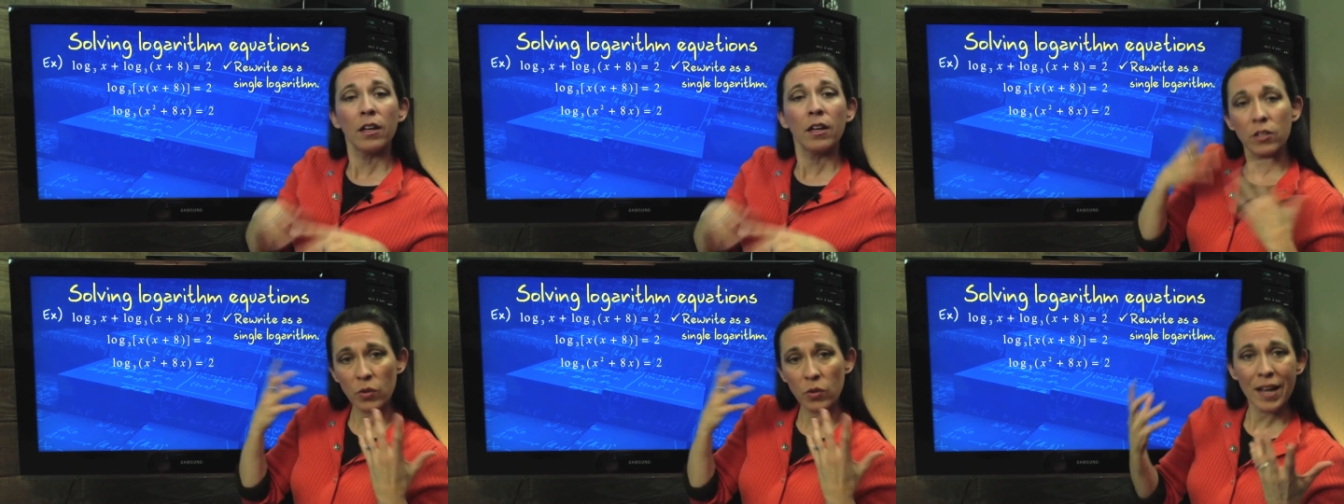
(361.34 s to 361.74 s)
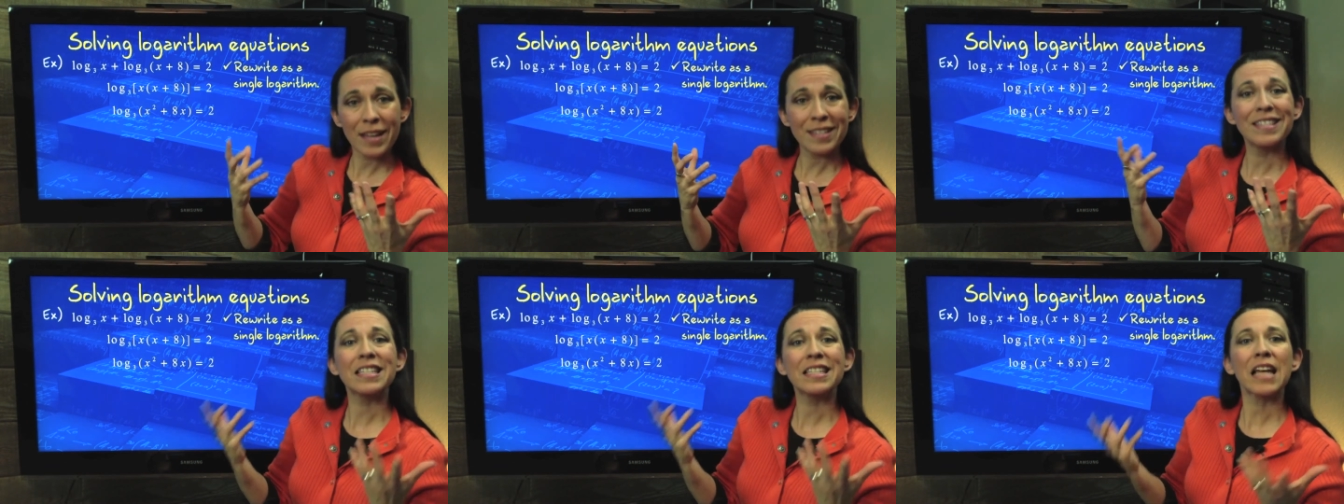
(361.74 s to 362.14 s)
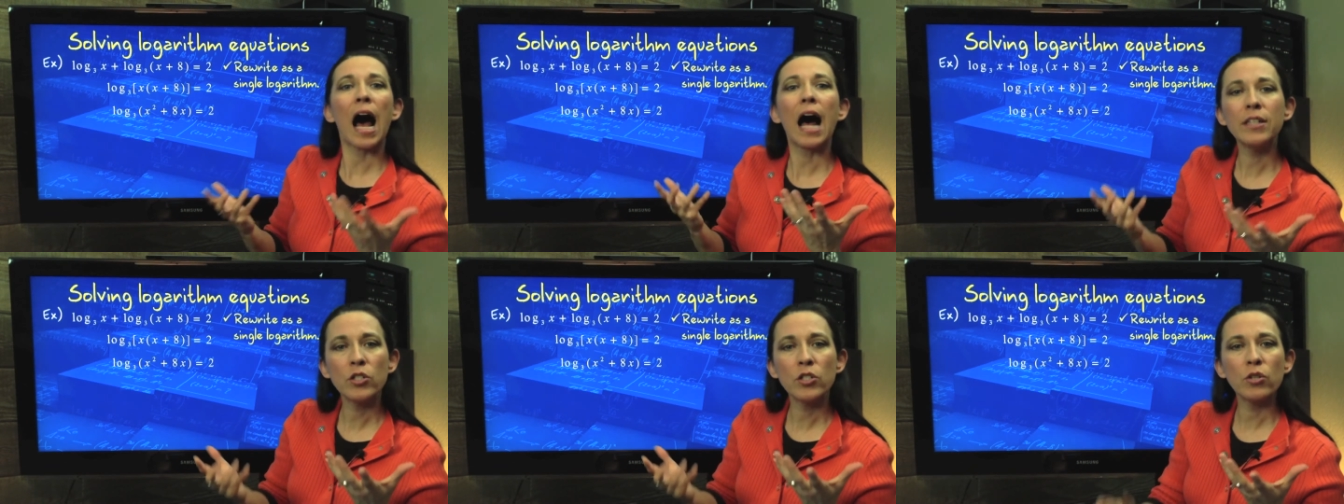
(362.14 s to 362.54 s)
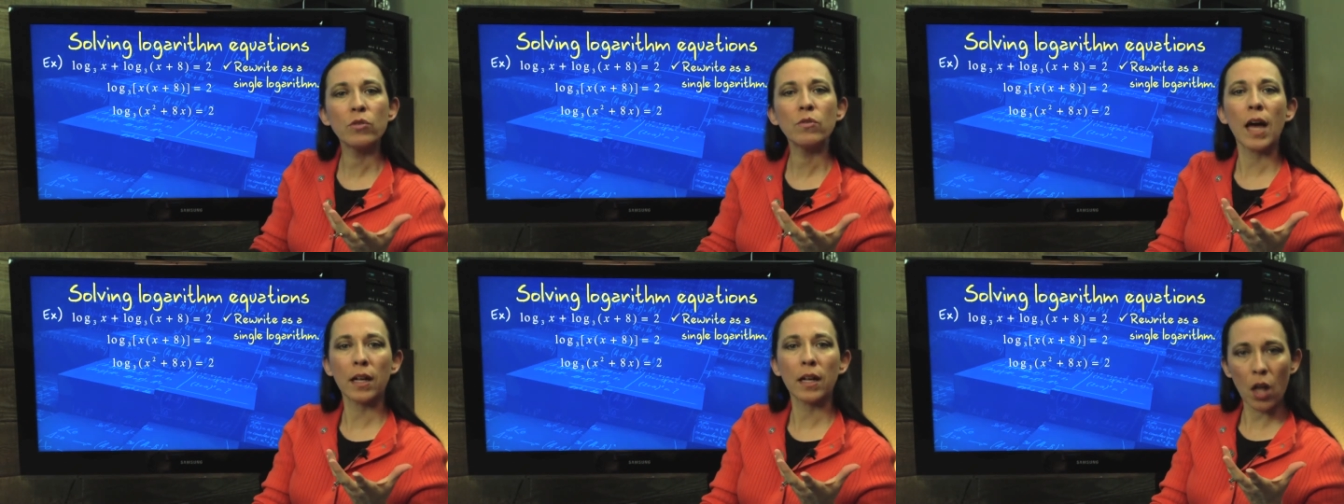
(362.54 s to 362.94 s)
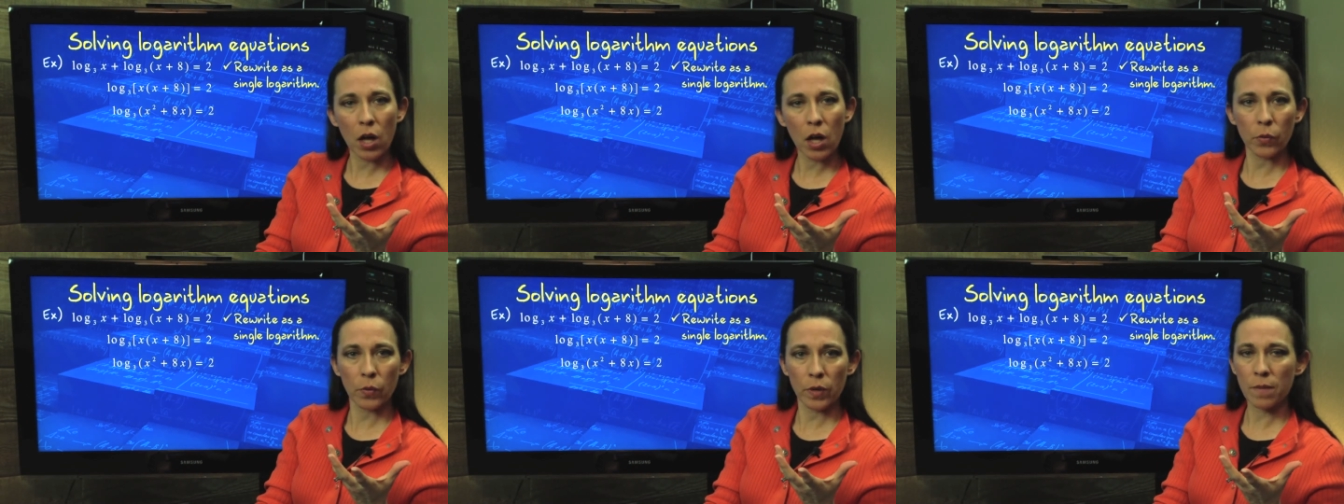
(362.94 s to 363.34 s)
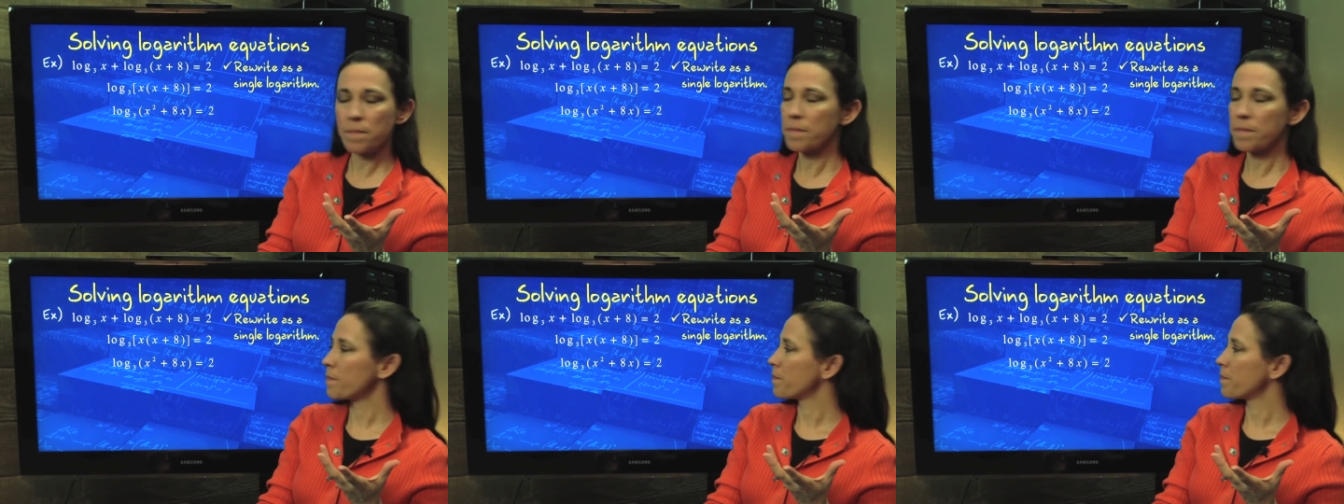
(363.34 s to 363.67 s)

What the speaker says: to, in essence, undo that logarithm.